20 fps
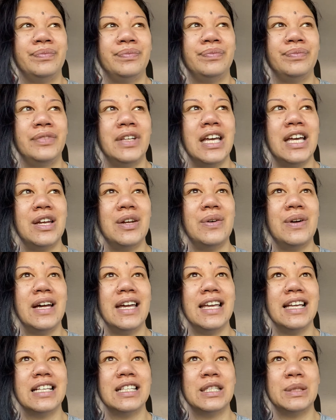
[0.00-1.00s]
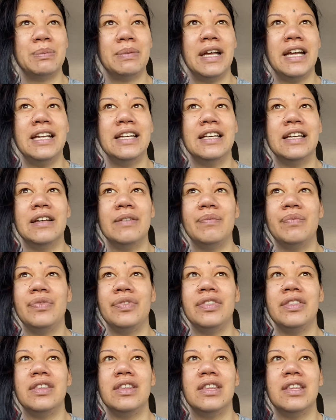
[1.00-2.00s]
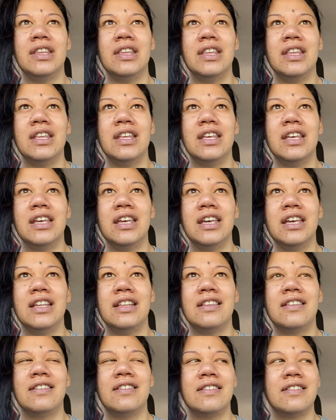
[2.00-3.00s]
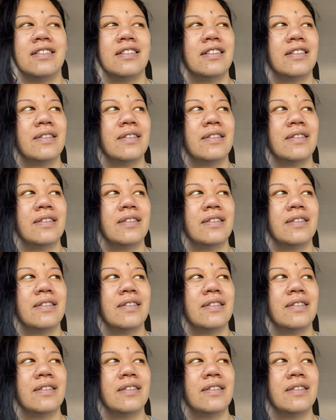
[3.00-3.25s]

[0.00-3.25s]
how do I explain it? It's